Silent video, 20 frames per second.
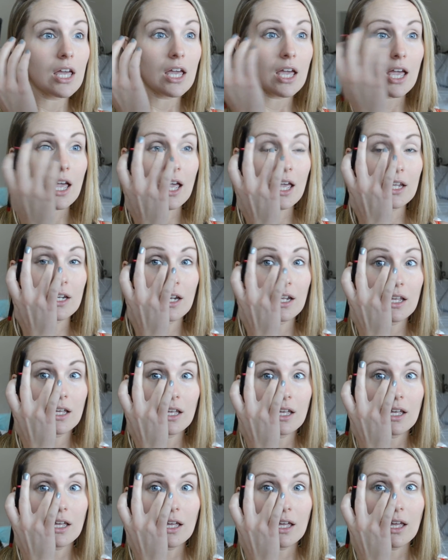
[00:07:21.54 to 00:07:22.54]
and
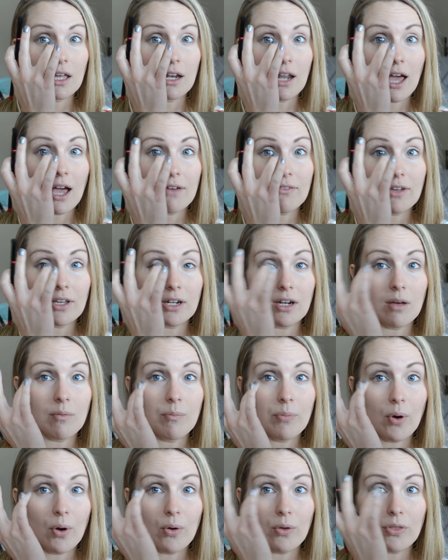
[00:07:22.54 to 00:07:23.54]
having it on
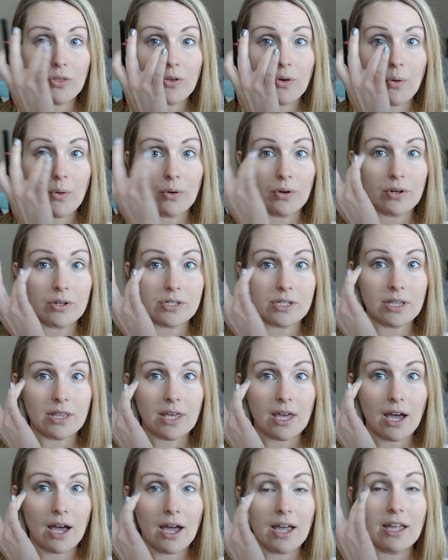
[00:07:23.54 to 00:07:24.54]
both corners of the
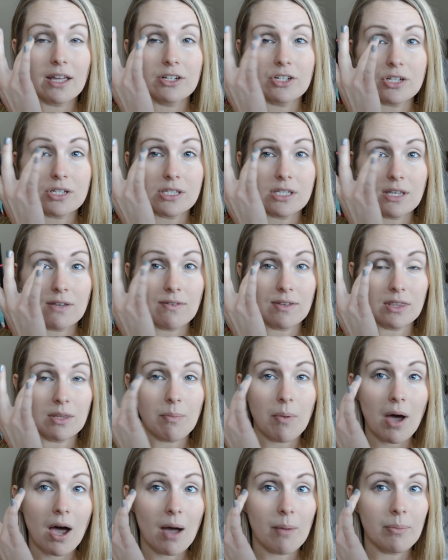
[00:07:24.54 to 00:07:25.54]
eye and just leaving the
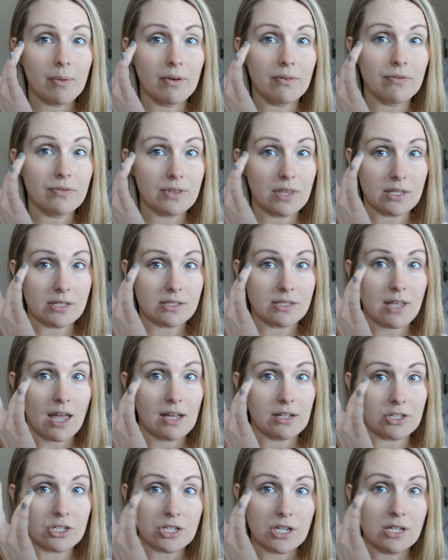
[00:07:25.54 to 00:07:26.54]
pop of the
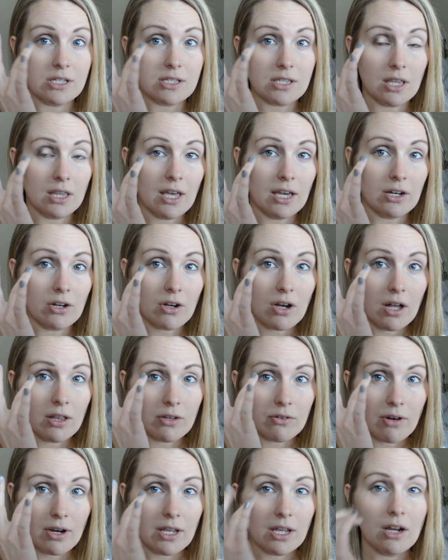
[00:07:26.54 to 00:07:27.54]
Satin Sheets, the lighter color
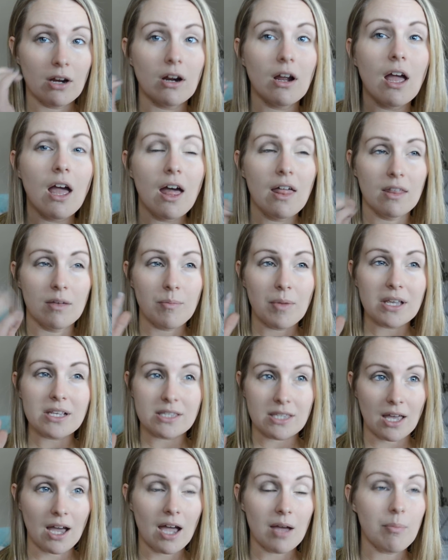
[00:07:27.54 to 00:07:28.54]
right here, that makes
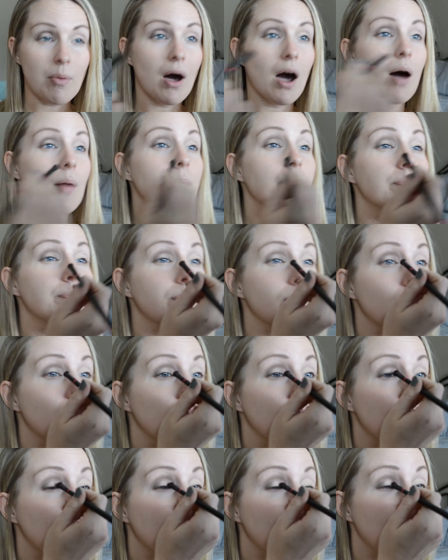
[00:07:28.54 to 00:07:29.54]
the eye pop.
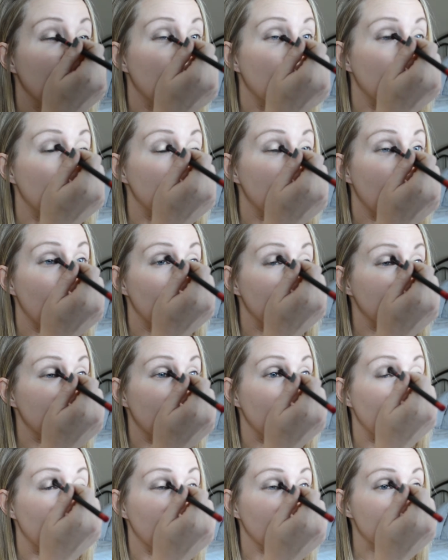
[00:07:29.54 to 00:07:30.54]
I'm
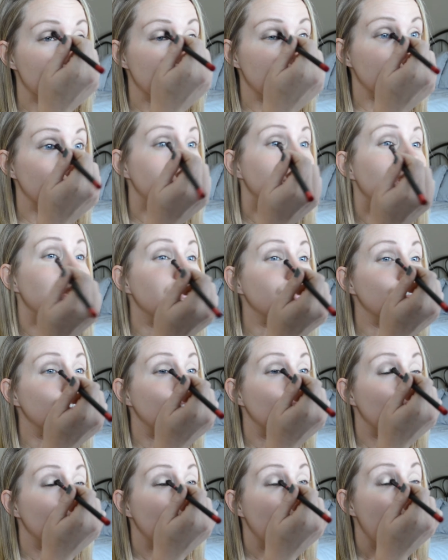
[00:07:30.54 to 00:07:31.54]
not expert enough to
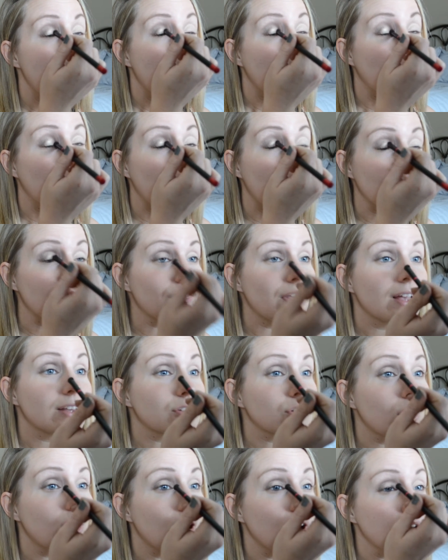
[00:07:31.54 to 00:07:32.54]
know what that's
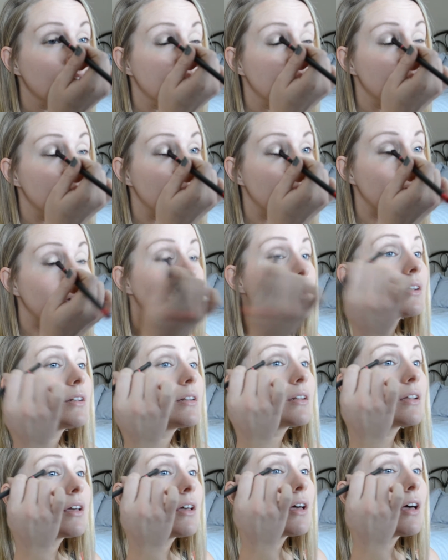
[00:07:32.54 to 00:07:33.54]
called, but
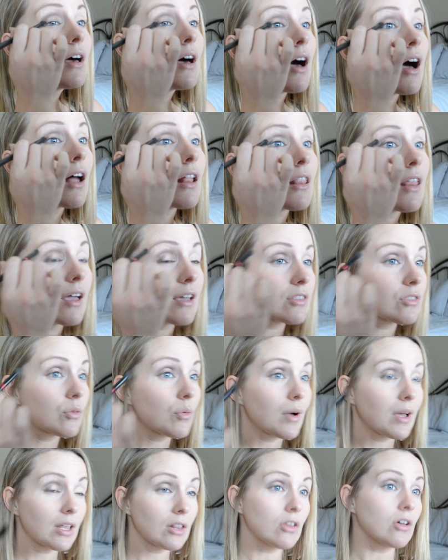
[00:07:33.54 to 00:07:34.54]
I like the
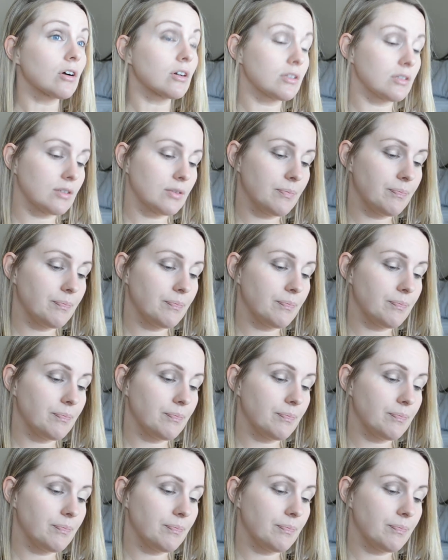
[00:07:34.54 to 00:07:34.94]
way it looks.